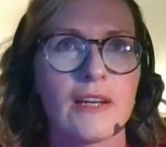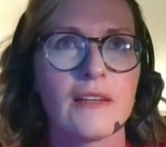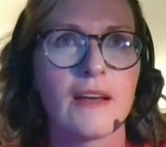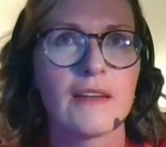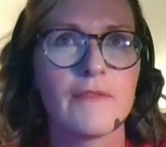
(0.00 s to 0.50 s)

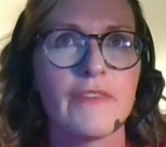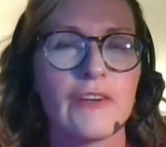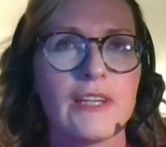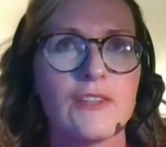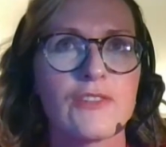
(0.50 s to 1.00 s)
And I'm
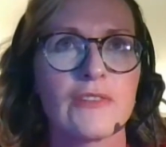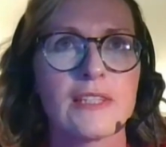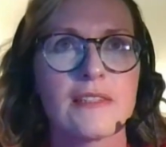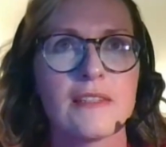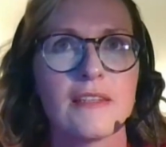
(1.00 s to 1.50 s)
very
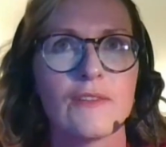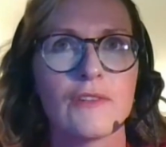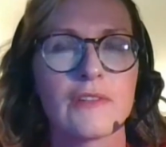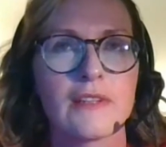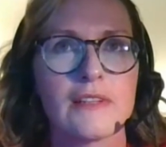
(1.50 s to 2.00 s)
interested in
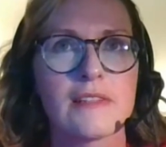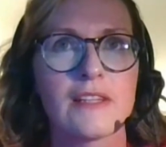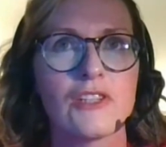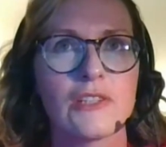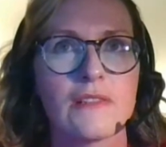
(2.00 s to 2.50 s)

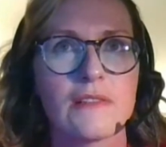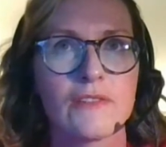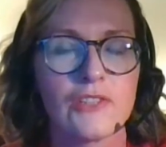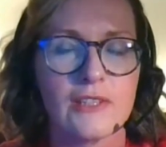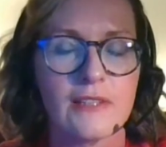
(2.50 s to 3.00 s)
organizations
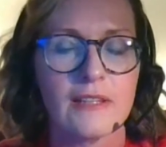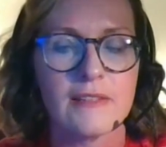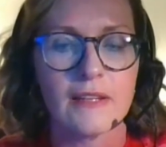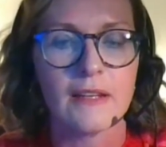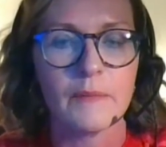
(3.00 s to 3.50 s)
such as
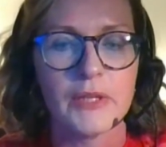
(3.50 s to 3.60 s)
SLL